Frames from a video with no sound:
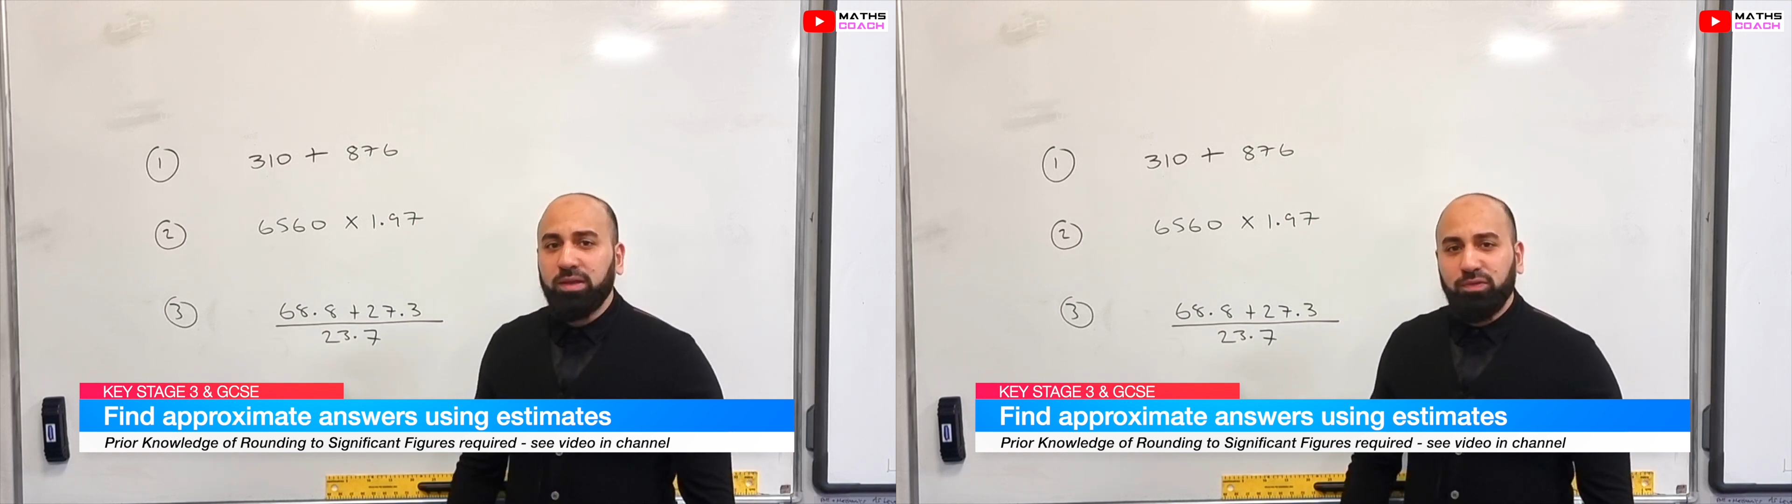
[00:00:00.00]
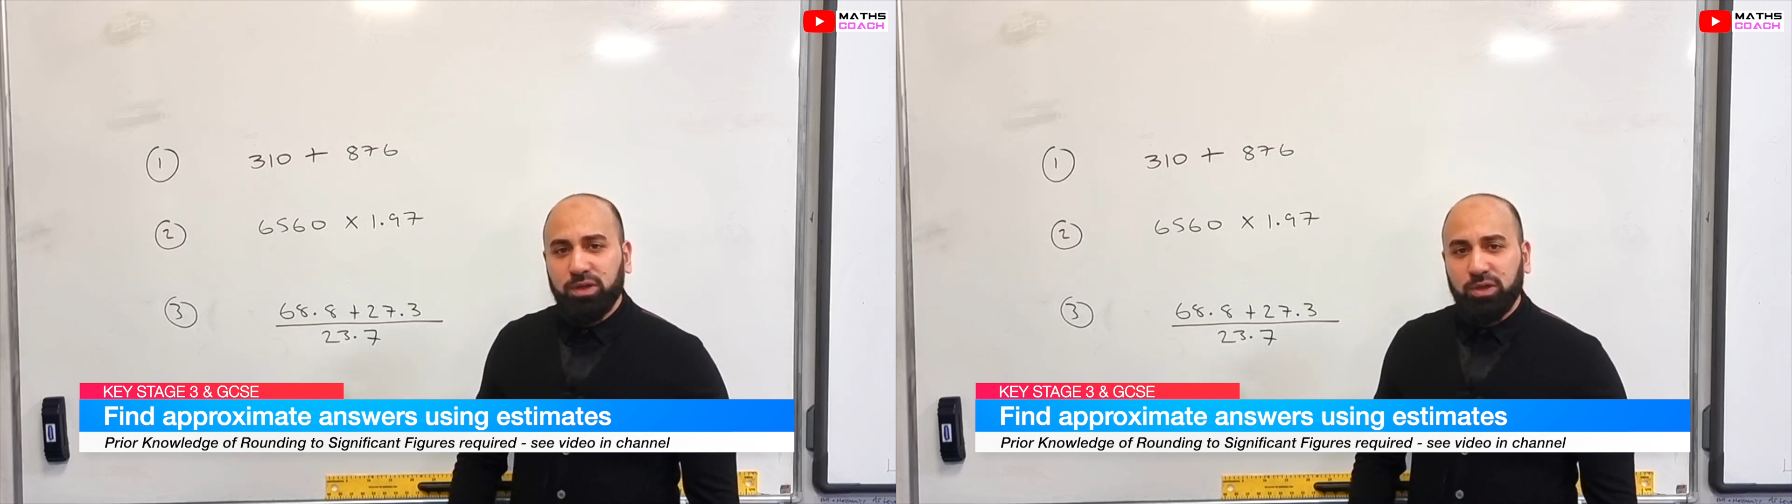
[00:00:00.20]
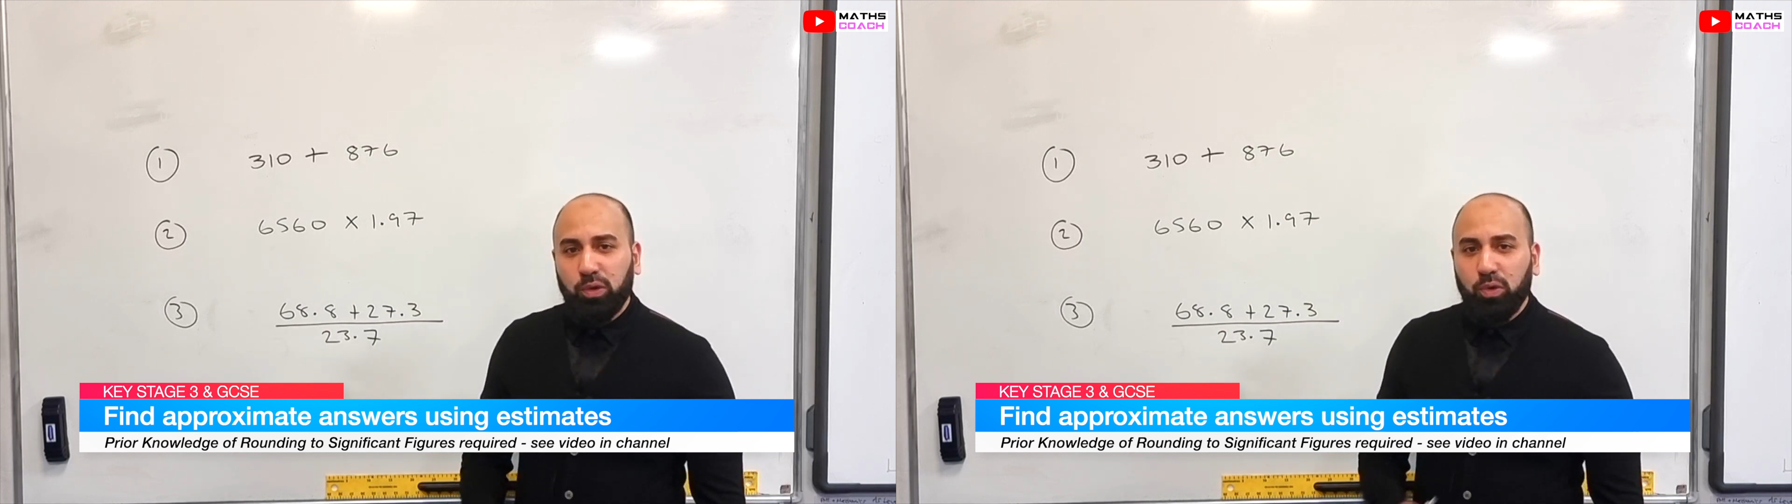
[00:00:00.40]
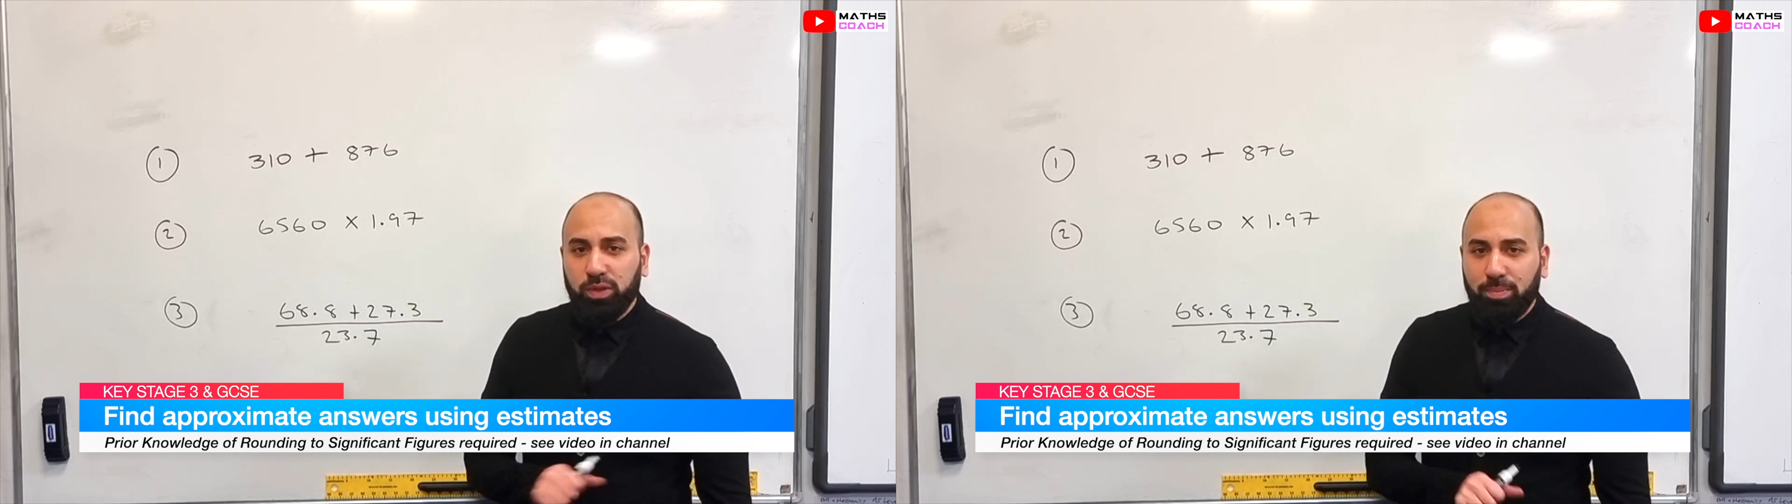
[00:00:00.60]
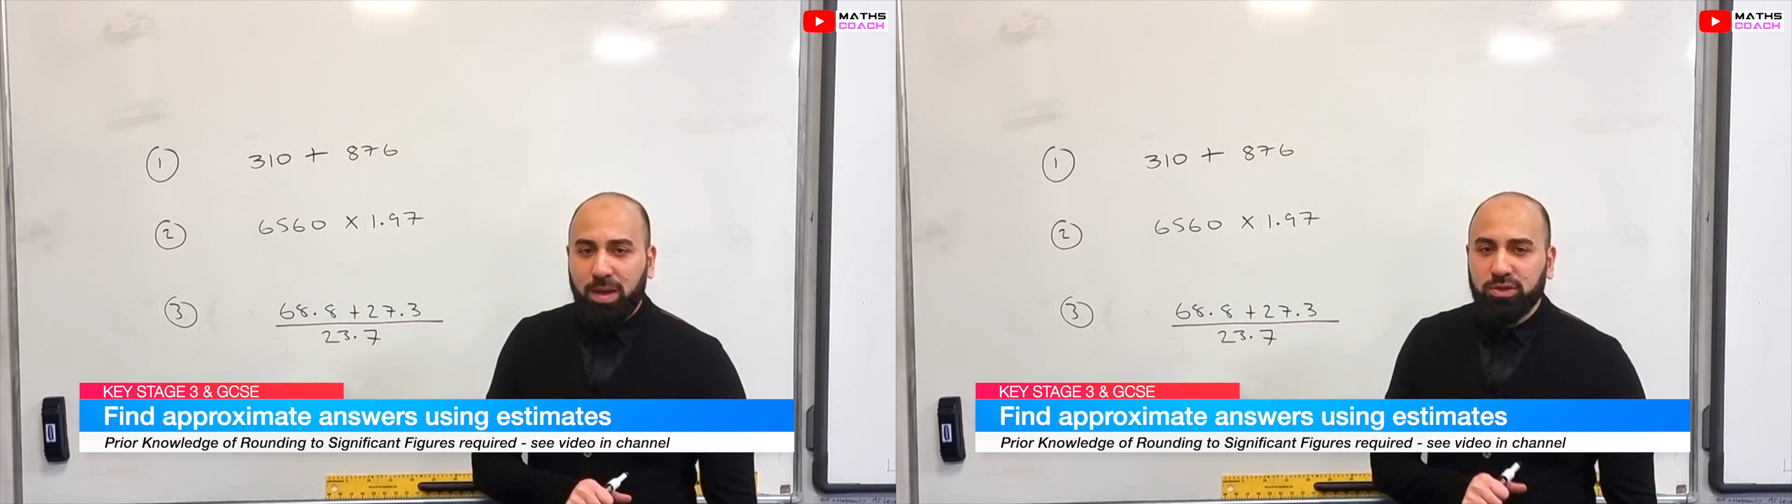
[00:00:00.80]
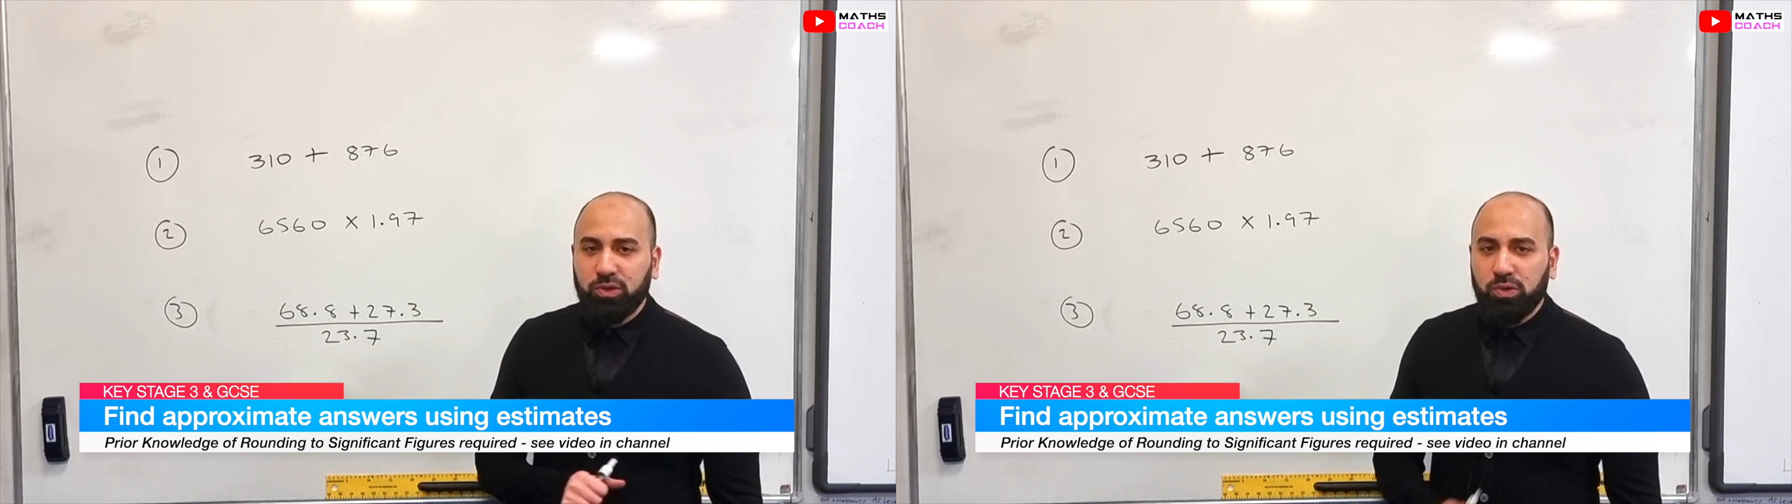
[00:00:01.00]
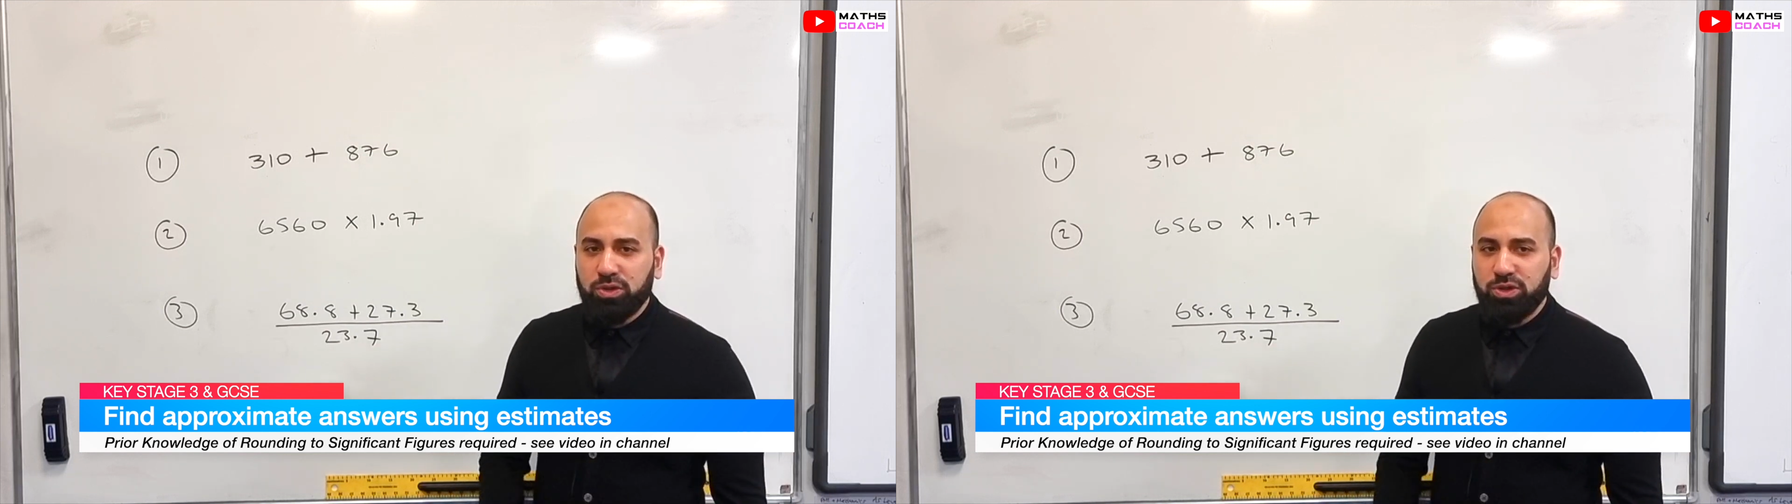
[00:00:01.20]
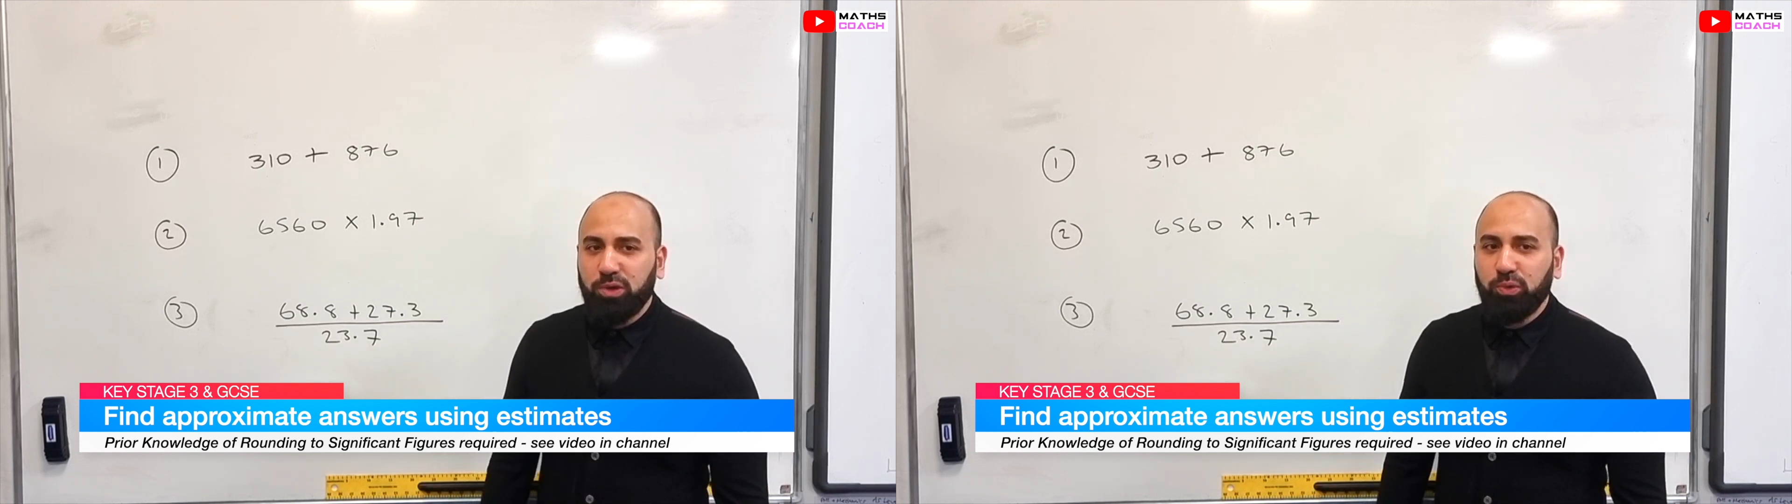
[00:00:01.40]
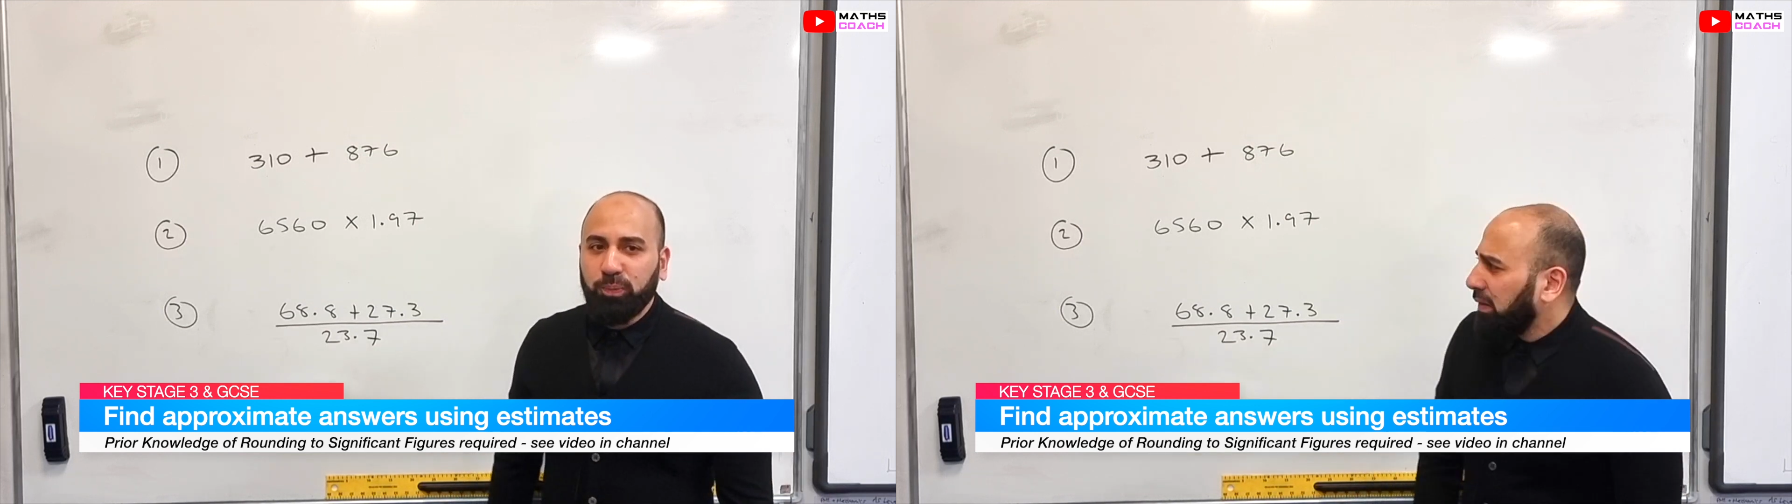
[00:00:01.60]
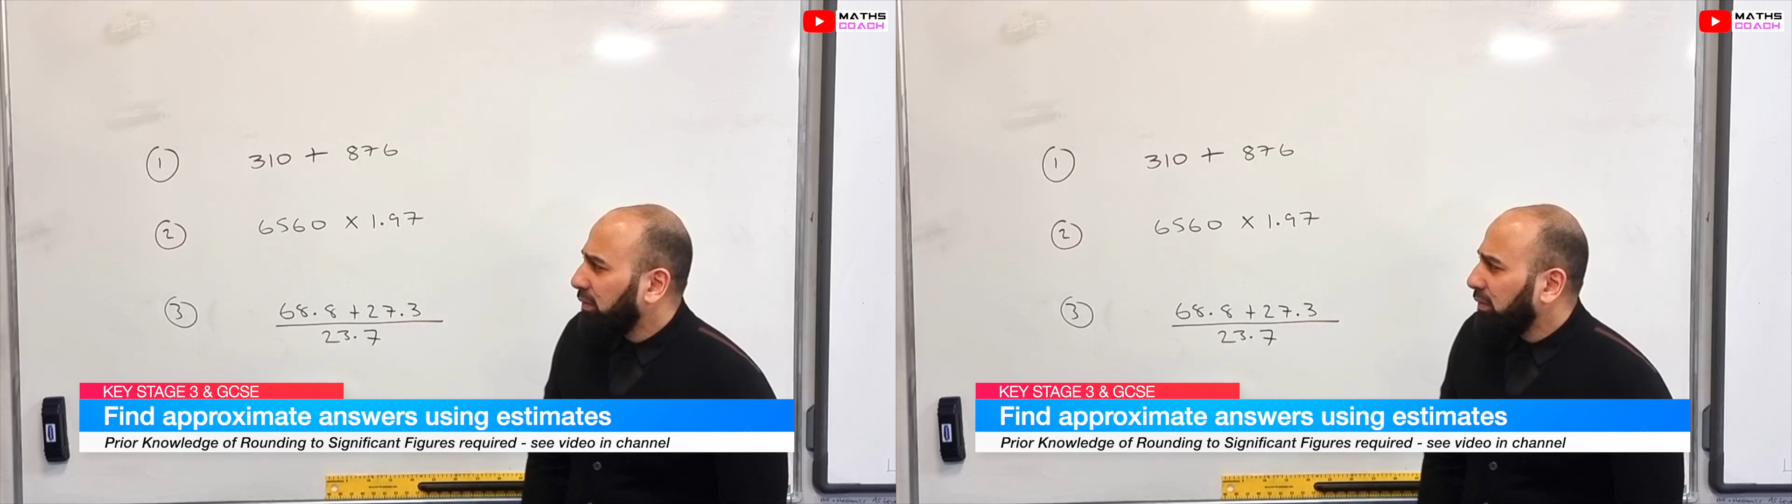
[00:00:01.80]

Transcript: the video on the Maths Coach channel.